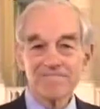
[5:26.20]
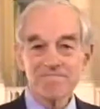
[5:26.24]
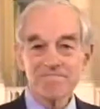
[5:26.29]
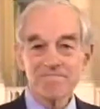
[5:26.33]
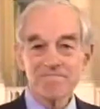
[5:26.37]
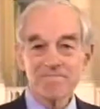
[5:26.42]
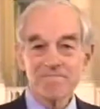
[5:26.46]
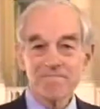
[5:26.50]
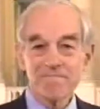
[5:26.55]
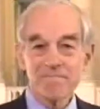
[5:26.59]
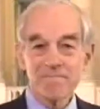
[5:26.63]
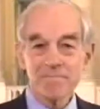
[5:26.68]

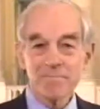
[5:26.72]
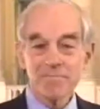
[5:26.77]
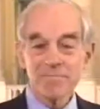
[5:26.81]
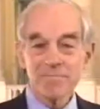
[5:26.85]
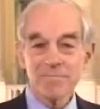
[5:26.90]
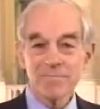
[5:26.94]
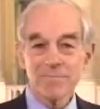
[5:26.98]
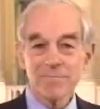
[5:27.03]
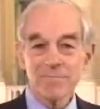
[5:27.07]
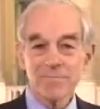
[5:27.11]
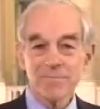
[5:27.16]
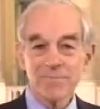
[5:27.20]

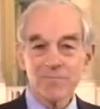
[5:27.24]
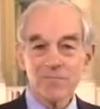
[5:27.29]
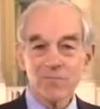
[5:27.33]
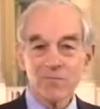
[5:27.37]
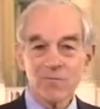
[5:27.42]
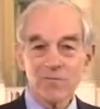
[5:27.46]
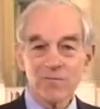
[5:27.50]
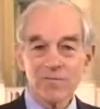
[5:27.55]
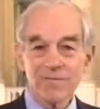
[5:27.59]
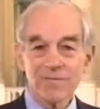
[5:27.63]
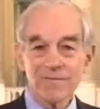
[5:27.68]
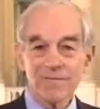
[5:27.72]

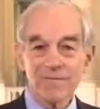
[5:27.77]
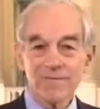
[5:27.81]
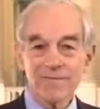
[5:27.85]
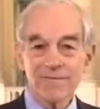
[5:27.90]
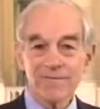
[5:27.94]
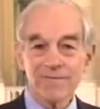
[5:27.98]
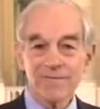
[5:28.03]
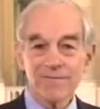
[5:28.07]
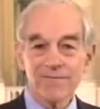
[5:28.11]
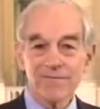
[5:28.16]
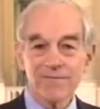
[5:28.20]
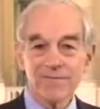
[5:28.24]

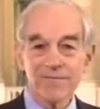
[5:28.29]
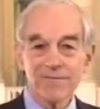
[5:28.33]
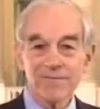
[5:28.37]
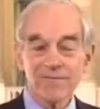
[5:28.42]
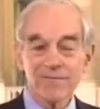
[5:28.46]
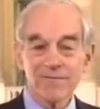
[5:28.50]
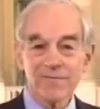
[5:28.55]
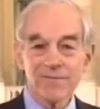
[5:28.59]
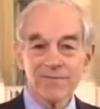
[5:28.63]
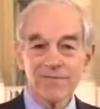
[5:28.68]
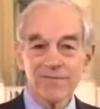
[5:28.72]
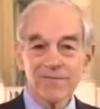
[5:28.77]

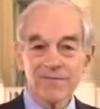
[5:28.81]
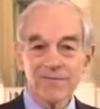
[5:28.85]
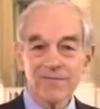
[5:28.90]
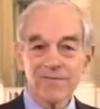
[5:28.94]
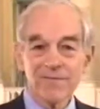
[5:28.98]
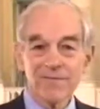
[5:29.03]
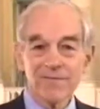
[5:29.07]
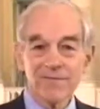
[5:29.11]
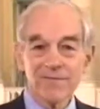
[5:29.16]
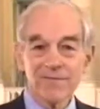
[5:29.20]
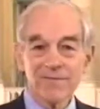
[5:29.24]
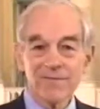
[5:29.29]

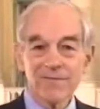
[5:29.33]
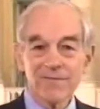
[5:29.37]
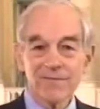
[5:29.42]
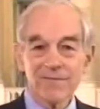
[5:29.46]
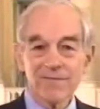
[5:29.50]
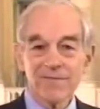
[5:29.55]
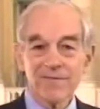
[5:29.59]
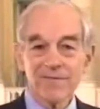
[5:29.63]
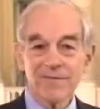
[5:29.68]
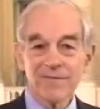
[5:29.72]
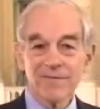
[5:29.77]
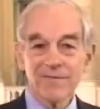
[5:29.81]

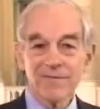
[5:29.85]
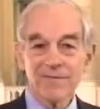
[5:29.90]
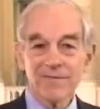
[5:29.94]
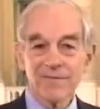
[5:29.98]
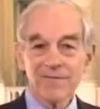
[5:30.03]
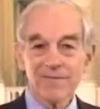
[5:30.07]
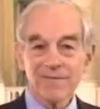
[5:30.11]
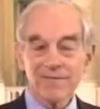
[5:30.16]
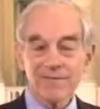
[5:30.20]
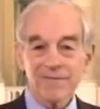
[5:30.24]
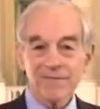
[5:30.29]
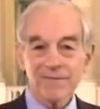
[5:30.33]
No words are spoken by the person on screen.